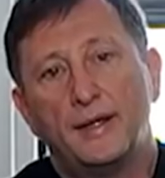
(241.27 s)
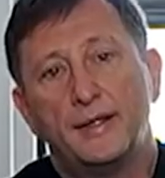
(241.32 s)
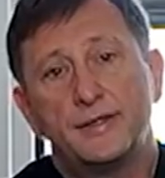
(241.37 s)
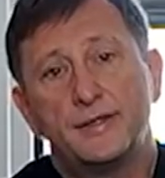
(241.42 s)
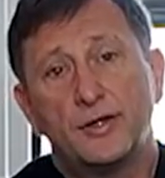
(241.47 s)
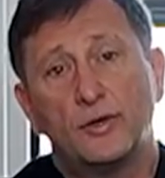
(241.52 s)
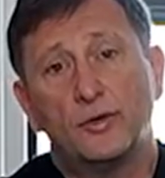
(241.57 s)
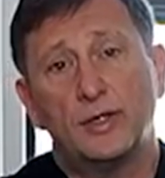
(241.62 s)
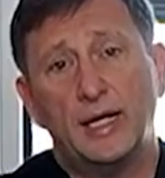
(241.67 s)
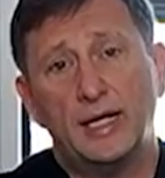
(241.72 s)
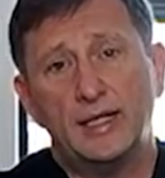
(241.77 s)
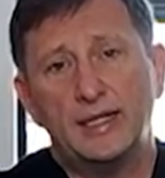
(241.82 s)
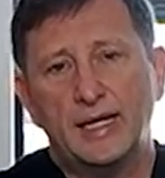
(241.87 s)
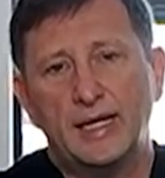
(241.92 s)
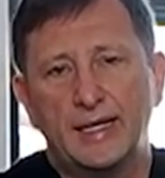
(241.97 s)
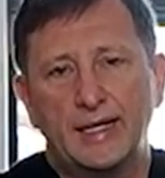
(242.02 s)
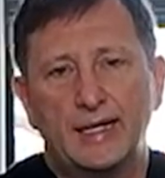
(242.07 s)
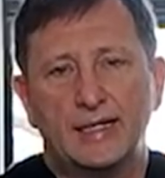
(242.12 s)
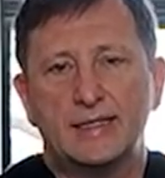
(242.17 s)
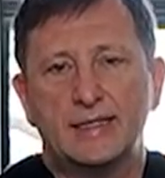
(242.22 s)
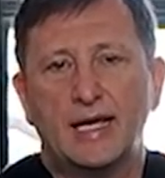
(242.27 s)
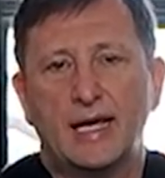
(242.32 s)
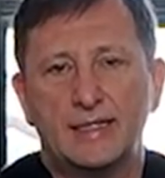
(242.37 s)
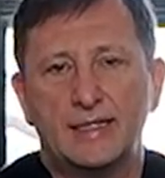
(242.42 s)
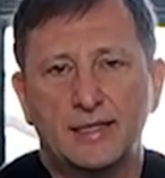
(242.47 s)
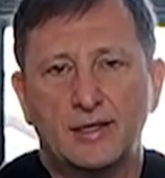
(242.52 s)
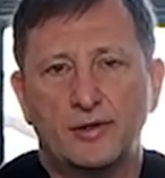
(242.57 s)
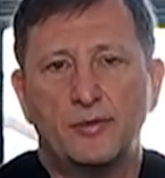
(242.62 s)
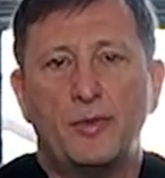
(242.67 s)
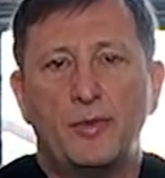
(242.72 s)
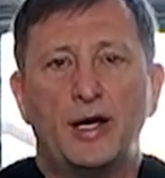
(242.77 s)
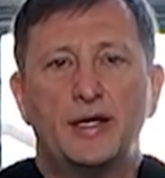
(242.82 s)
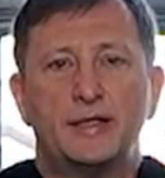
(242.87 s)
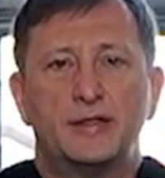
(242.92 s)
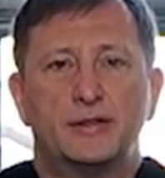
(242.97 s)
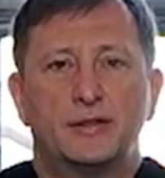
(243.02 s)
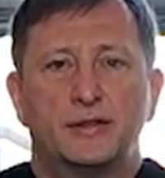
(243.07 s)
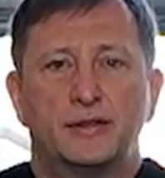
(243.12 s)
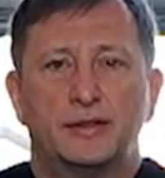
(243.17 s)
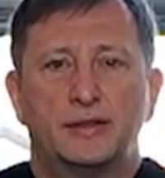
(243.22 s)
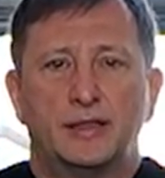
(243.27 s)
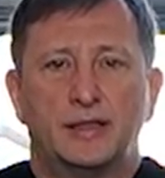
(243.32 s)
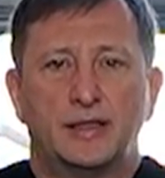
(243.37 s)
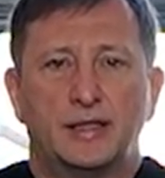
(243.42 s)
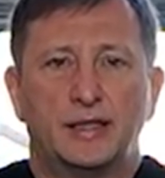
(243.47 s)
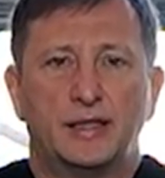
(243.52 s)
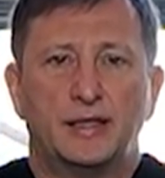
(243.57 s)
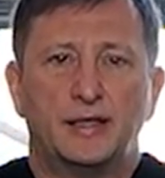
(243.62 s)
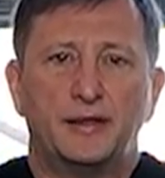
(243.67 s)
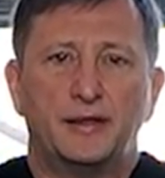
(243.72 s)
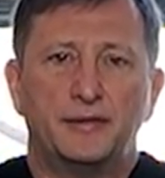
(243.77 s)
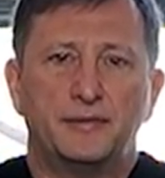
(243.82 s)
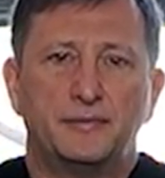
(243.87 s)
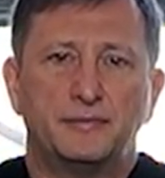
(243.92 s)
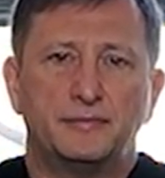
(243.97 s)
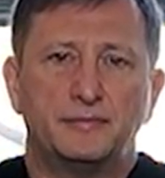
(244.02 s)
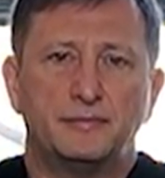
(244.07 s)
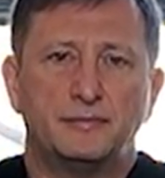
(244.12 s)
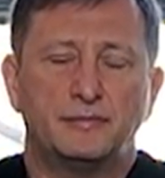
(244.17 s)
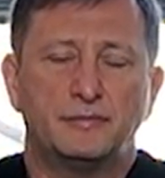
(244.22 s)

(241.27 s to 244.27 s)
So, and again, as a reminder,